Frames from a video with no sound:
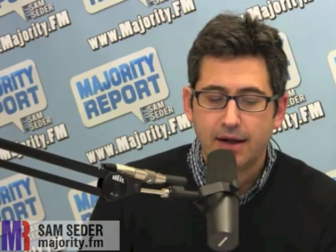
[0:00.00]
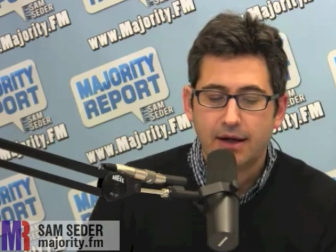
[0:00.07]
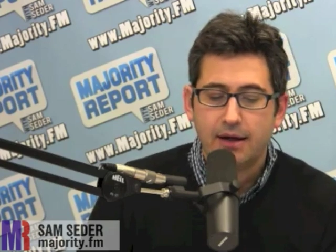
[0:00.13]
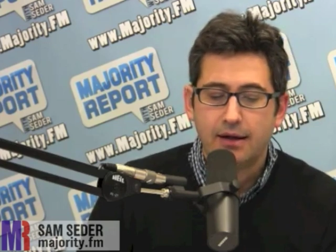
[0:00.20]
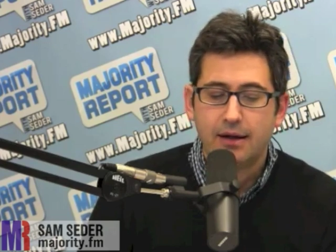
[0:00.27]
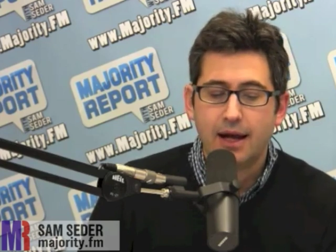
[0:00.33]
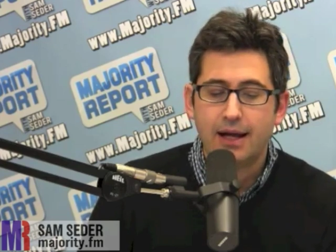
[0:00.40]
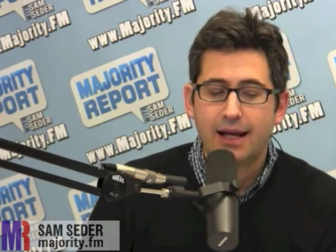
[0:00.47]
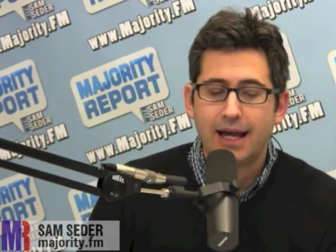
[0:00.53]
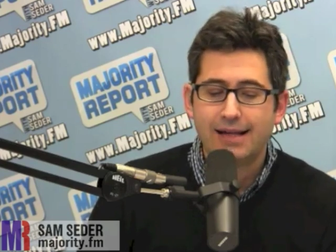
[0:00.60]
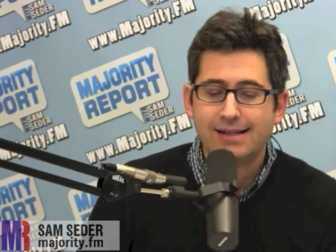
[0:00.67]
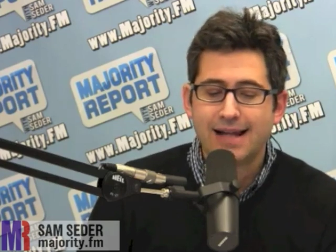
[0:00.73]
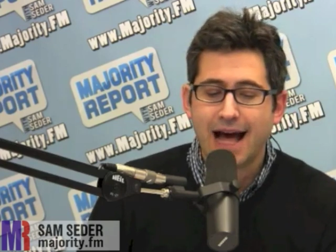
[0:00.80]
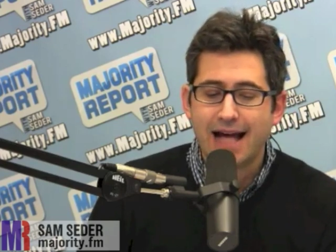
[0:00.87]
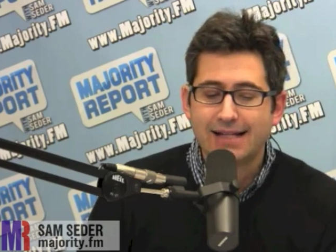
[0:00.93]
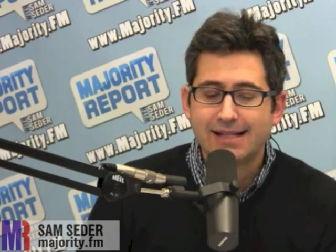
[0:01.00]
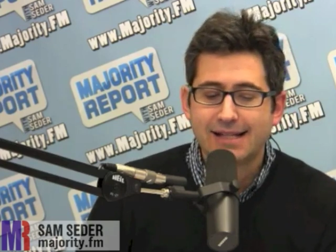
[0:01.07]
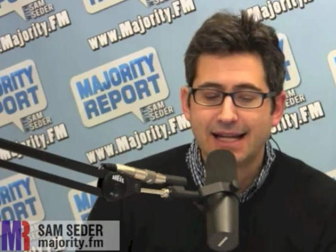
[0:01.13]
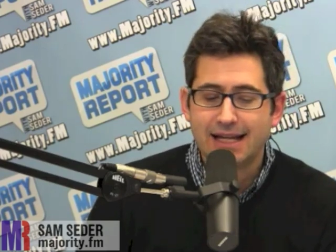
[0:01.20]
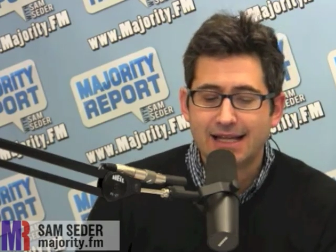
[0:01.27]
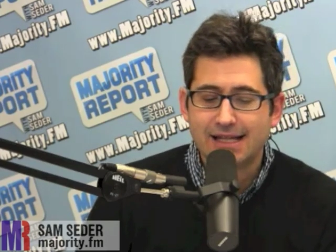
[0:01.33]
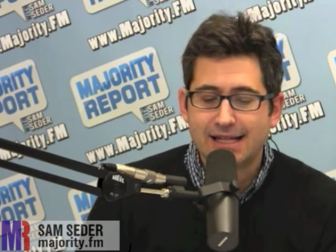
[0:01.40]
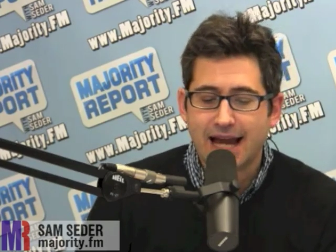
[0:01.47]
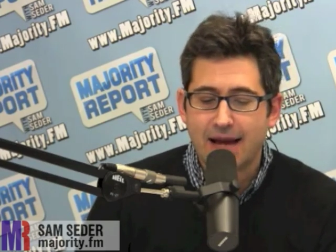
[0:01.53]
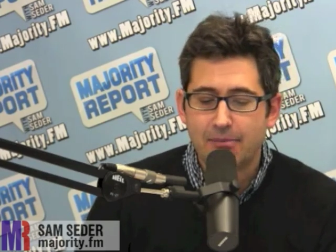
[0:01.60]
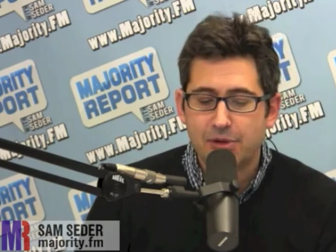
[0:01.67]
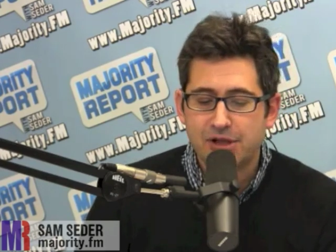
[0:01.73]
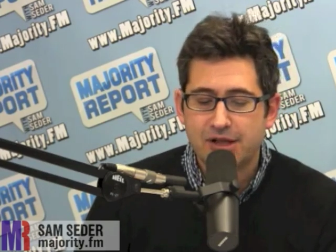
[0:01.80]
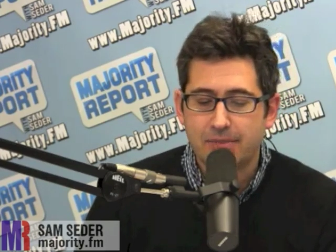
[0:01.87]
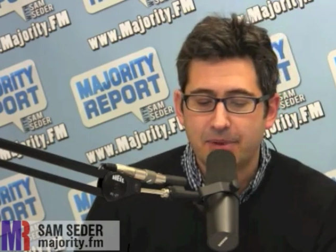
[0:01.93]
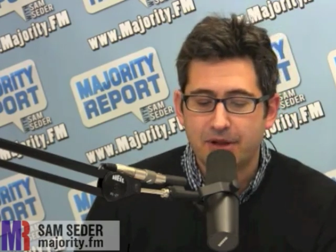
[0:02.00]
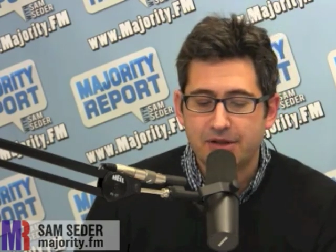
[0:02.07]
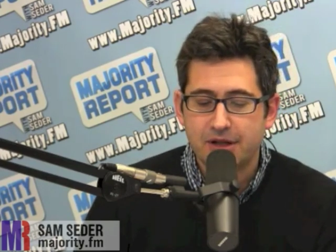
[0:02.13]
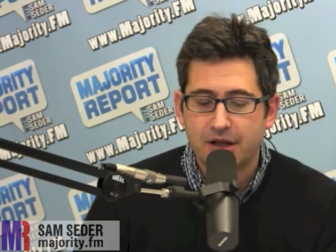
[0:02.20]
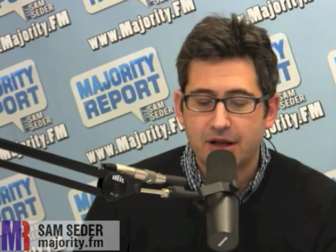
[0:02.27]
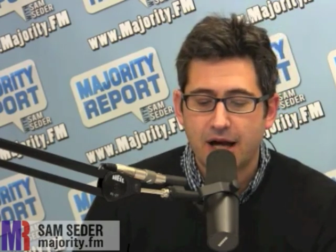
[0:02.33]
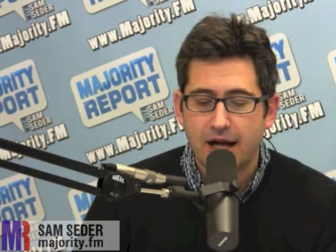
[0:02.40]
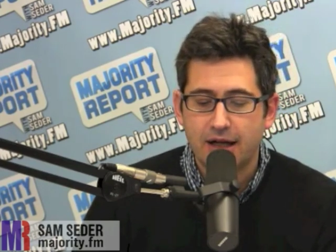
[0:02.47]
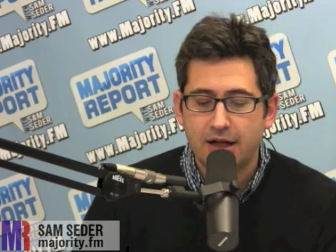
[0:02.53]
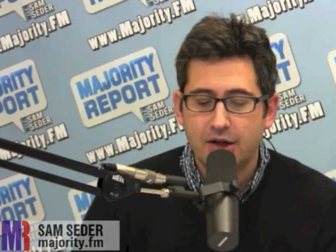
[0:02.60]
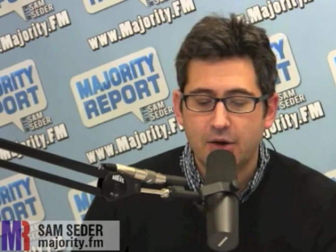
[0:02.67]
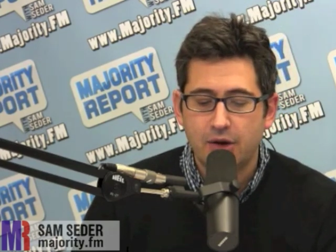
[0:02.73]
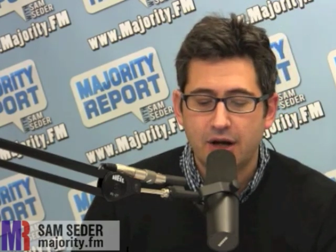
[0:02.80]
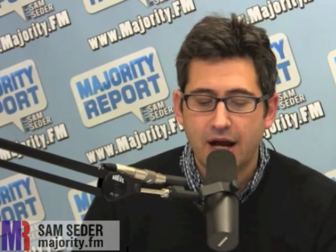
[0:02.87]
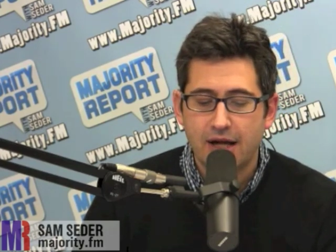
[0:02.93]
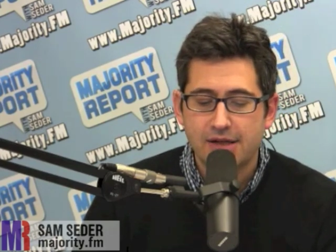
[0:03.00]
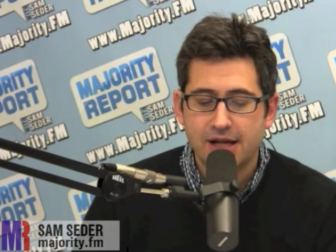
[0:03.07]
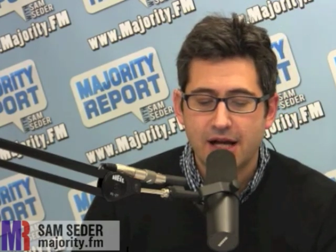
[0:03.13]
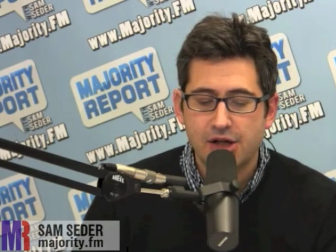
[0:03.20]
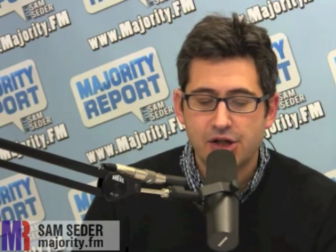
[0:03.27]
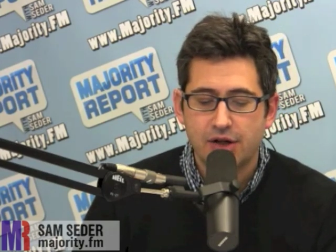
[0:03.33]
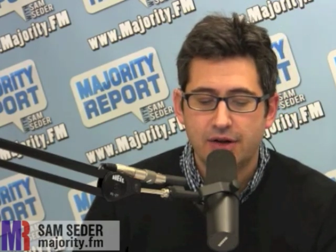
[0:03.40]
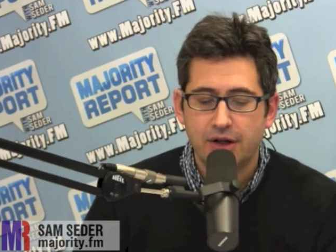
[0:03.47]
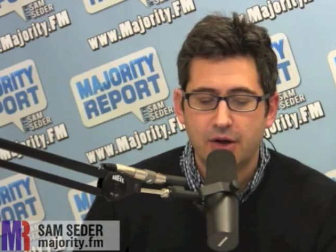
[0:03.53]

yet has not seen the same precipitous decline in unionization.